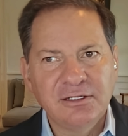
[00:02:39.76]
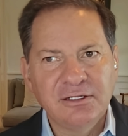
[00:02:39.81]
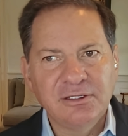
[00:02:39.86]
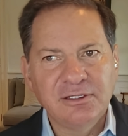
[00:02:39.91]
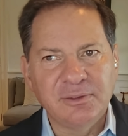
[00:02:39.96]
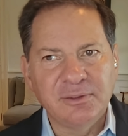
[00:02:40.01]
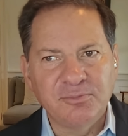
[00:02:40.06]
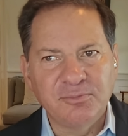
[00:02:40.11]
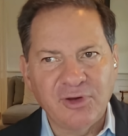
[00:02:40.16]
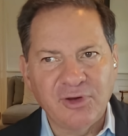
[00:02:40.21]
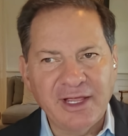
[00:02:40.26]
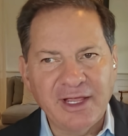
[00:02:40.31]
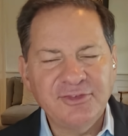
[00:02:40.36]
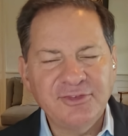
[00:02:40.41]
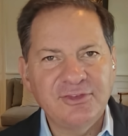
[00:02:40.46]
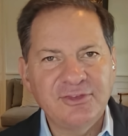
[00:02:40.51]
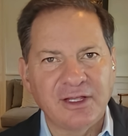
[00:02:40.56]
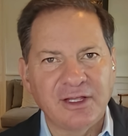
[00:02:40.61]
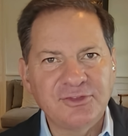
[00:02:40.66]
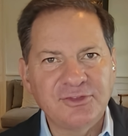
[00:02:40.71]
The press
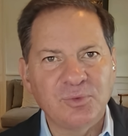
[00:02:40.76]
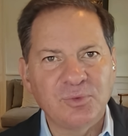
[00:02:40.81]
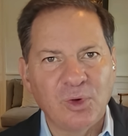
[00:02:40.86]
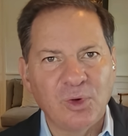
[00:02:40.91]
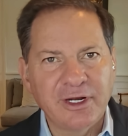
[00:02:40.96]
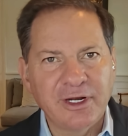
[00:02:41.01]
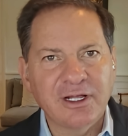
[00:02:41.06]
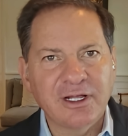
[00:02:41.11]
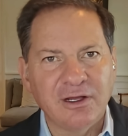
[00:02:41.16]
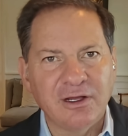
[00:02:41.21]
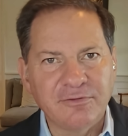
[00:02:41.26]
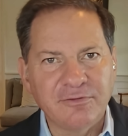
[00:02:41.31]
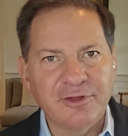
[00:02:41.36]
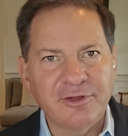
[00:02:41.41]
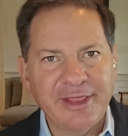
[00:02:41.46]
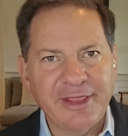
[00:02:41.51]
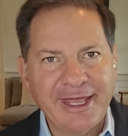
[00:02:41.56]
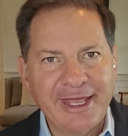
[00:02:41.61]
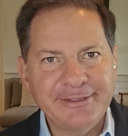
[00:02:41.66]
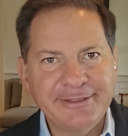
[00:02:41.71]
doesn't want to cover
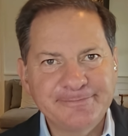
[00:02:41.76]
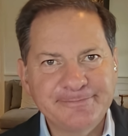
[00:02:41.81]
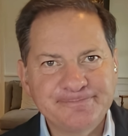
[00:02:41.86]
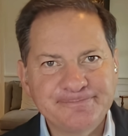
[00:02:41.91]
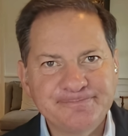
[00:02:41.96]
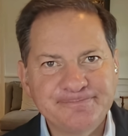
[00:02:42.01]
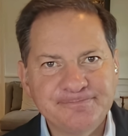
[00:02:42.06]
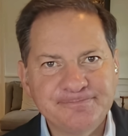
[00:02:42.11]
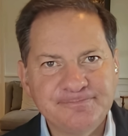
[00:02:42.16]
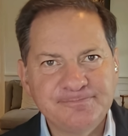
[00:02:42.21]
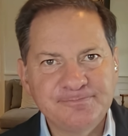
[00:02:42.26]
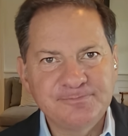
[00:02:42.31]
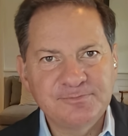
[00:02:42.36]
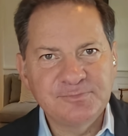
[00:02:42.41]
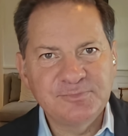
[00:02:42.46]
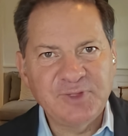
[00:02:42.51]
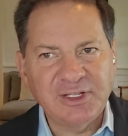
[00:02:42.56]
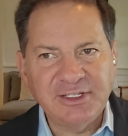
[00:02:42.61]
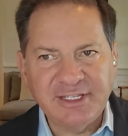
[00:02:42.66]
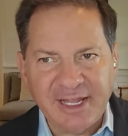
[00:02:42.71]
that.
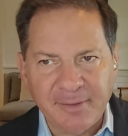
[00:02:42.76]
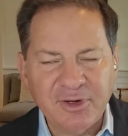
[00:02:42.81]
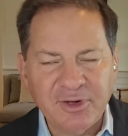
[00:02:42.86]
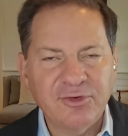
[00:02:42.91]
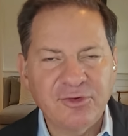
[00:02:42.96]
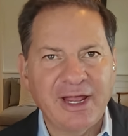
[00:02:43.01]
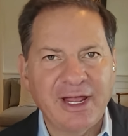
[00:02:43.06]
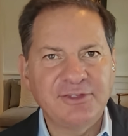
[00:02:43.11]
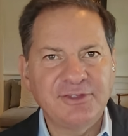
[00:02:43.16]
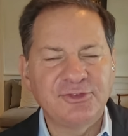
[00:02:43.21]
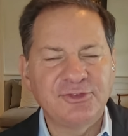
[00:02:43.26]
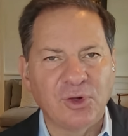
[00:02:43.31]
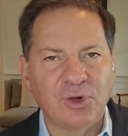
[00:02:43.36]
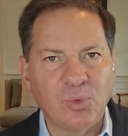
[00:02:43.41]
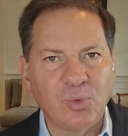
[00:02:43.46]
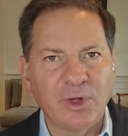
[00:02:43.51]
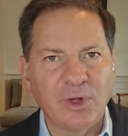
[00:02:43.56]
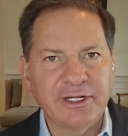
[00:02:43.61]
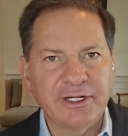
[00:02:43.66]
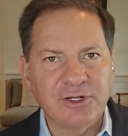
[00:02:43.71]
The Democrats don't
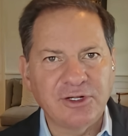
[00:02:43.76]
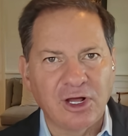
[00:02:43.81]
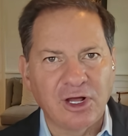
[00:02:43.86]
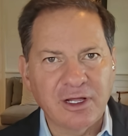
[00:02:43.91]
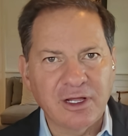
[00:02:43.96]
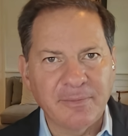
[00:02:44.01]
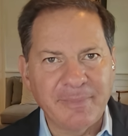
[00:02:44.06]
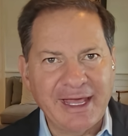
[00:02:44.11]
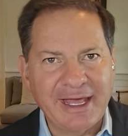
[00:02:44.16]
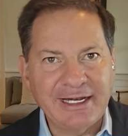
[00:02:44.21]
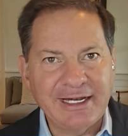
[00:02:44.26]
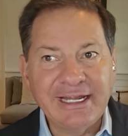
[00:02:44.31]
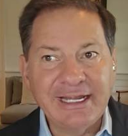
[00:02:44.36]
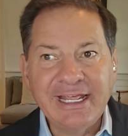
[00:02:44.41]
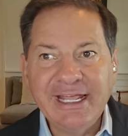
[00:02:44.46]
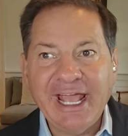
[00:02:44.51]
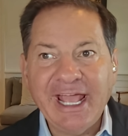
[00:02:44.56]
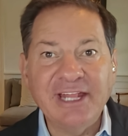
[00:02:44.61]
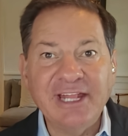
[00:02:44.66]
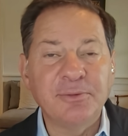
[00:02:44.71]
want to talk about it.
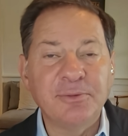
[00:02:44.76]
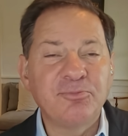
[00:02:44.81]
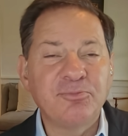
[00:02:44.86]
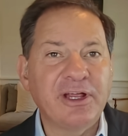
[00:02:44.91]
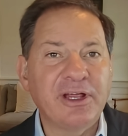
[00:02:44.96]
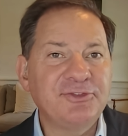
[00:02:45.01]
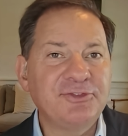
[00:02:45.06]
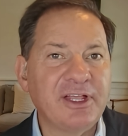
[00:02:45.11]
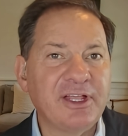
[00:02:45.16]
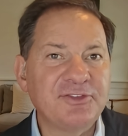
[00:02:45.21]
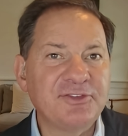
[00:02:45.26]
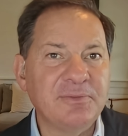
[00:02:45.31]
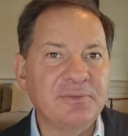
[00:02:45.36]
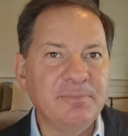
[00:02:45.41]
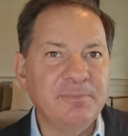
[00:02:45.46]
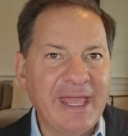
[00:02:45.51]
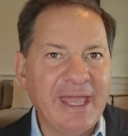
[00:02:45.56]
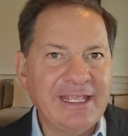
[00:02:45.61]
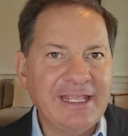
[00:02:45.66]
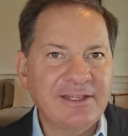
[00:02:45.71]
And the press doesn't
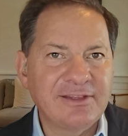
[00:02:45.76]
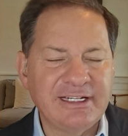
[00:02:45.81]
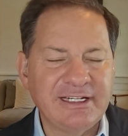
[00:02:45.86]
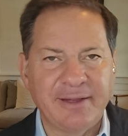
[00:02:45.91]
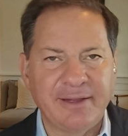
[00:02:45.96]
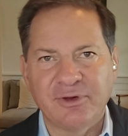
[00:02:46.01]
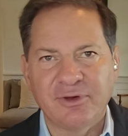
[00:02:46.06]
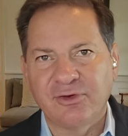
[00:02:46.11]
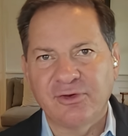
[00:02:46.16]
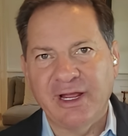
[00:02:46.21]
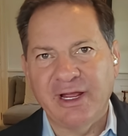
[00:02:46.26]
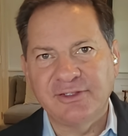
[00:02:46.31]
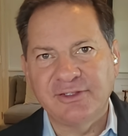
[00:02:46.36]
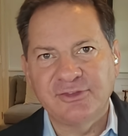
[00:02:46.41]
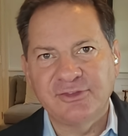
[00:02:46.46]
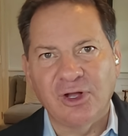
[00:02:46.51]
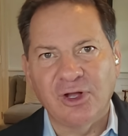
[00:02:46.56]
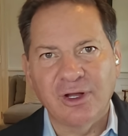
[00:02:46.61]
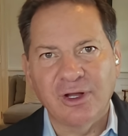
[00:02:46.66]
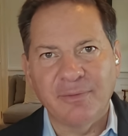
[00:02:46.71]
make the Democrats
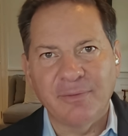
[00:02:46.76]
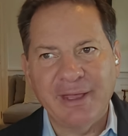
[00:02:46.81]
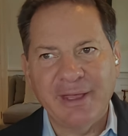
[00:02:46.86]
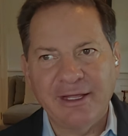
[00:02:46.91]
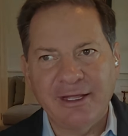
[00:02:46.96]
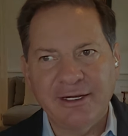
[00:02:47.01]
talk about